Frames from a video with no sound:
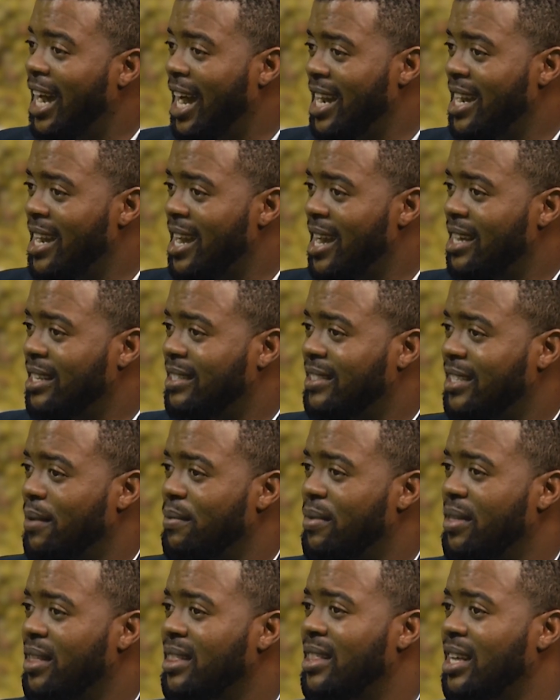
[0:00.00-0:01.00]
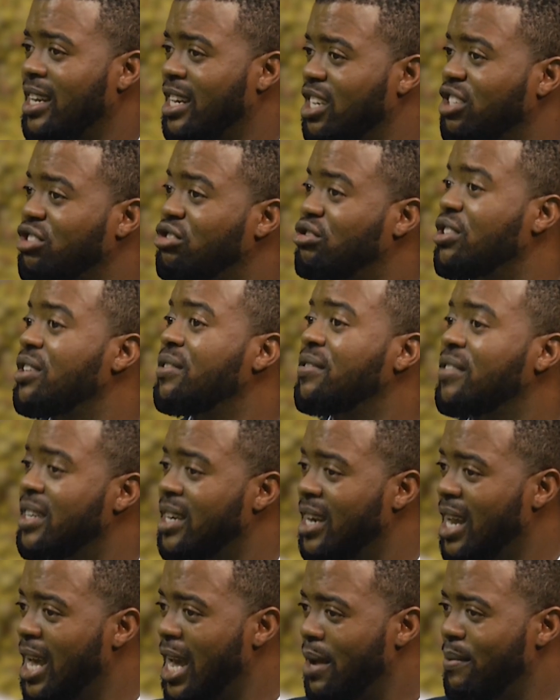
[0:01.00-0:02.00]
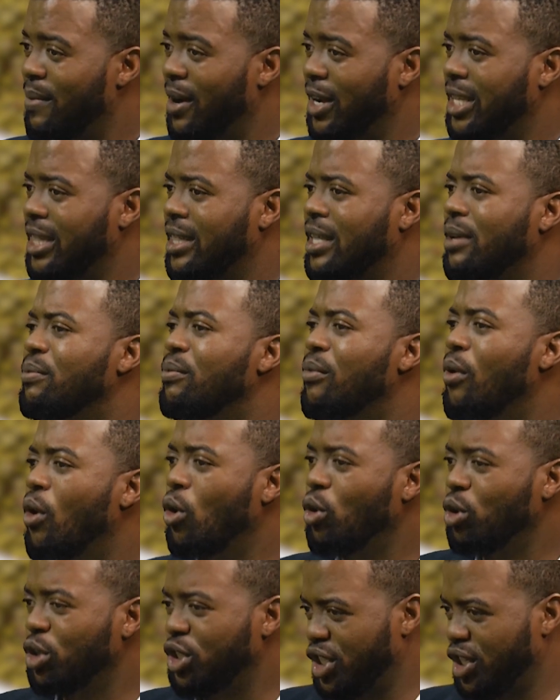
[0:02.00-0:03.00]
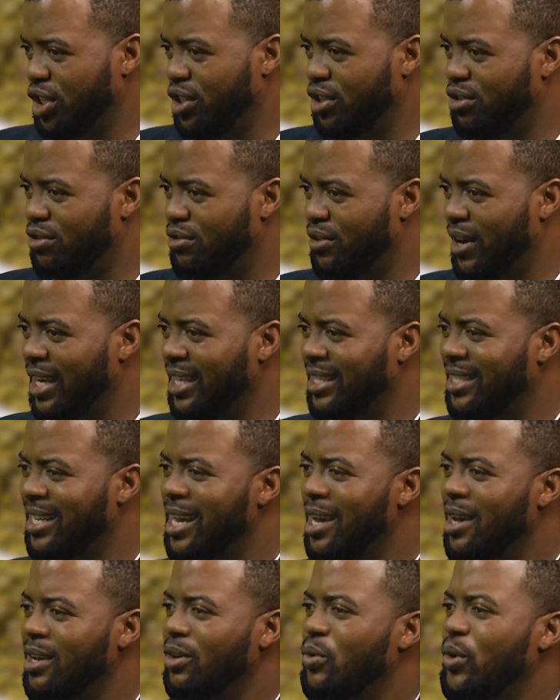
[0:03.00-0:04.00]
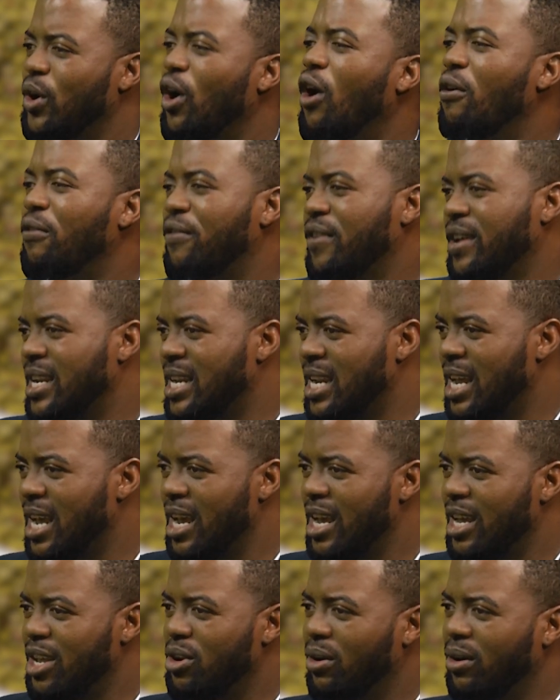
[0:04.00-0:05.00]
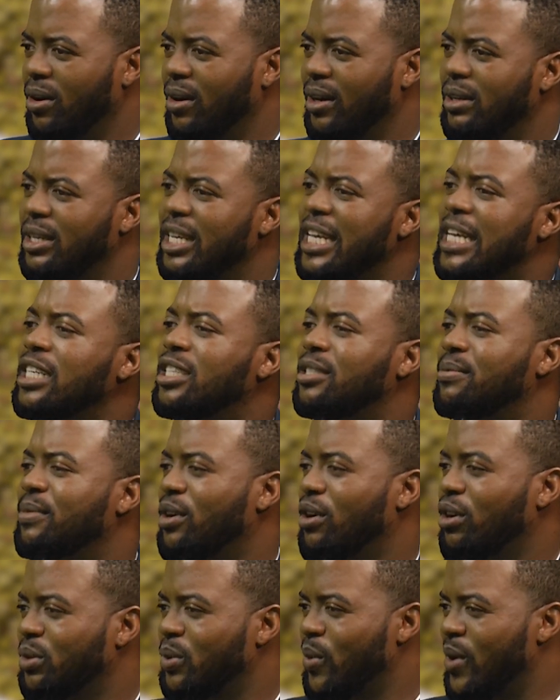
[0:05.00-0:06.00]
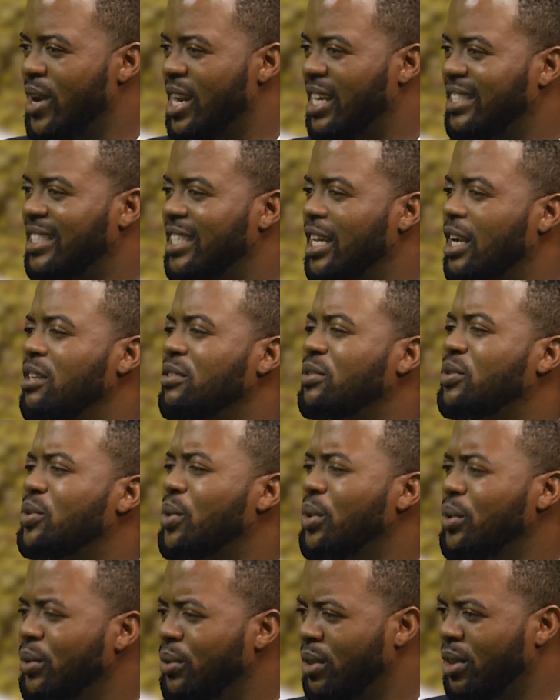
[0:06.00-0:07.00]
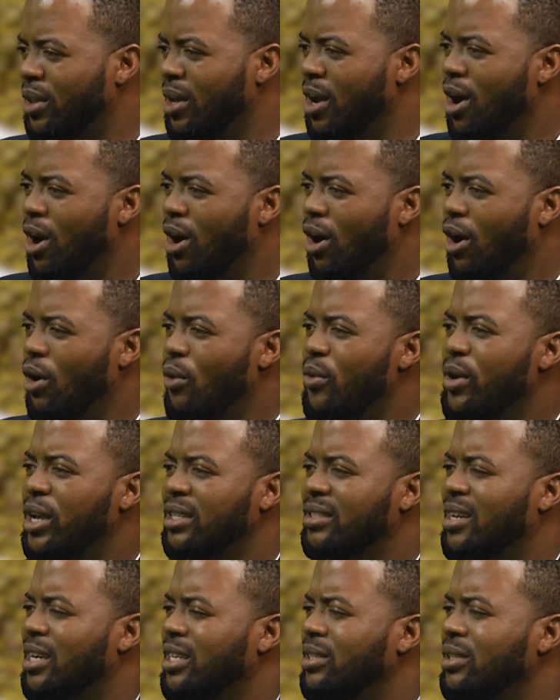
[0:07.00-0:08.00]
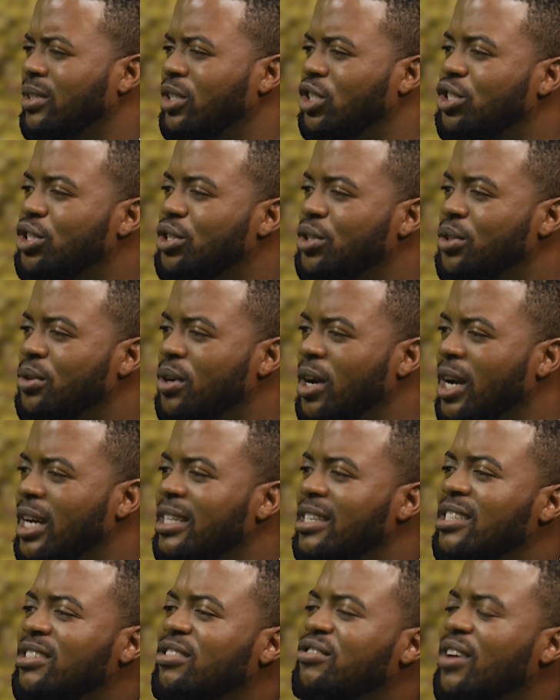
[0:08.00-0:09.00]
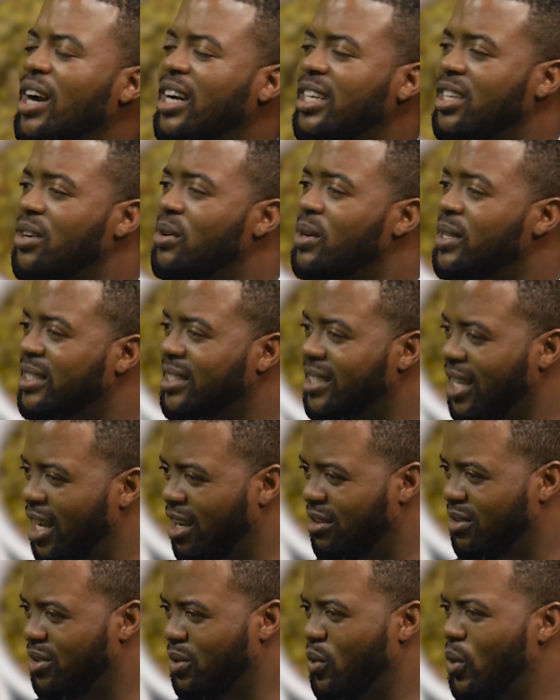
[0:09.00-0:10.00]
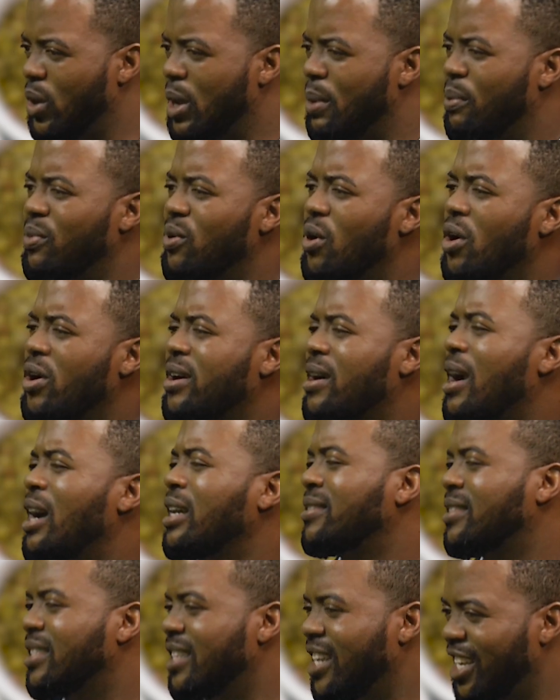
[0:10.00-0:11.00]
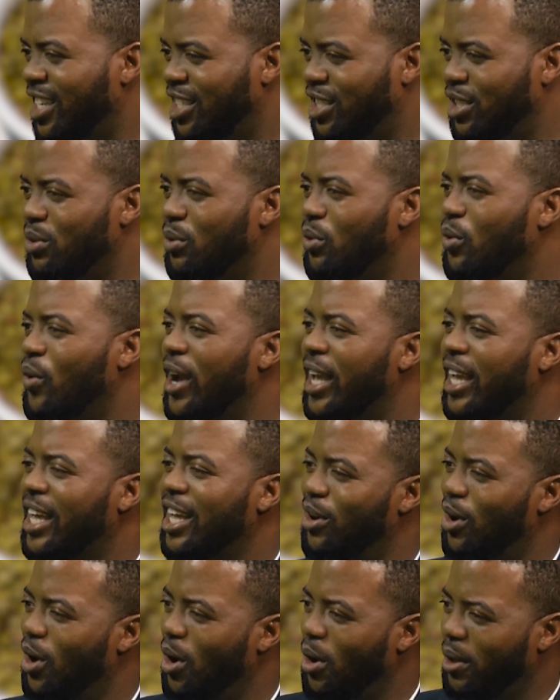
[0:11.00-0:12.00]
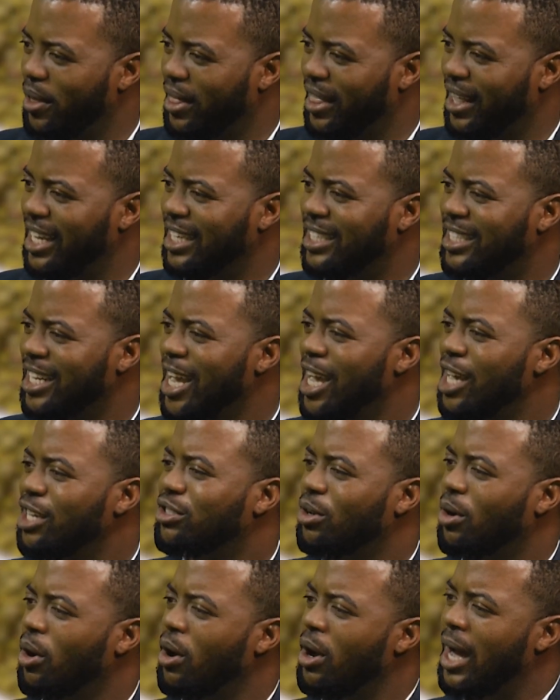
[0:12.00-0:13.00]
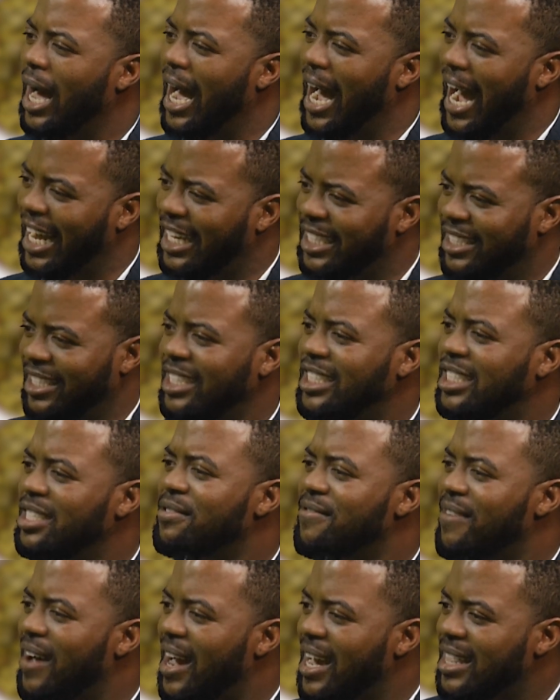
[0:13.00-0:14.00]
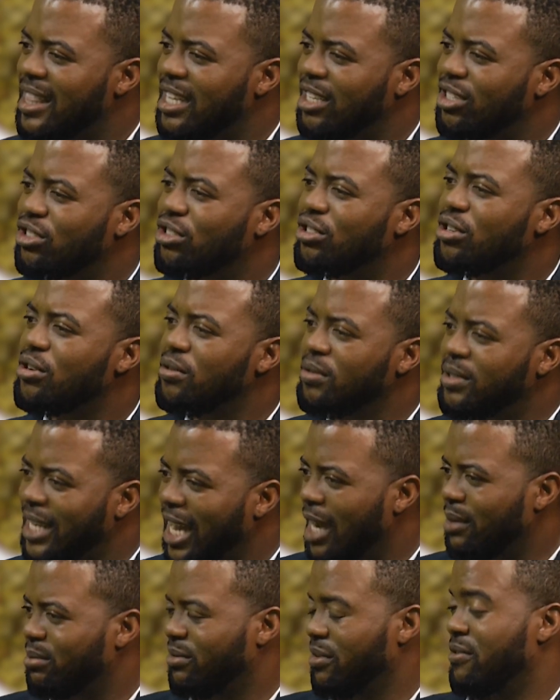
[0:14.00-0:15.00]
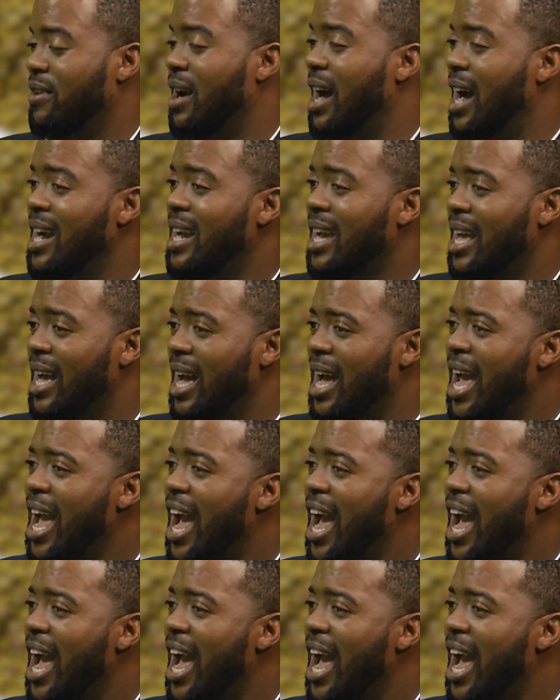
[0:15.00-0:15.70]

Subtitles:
hunger is something that is driven by the emotions, right? We often, you know, eat because we wanna self-soothe, or we are trying to distract ourselves, or we are procrastinating work and all that. So identify these two types of hunger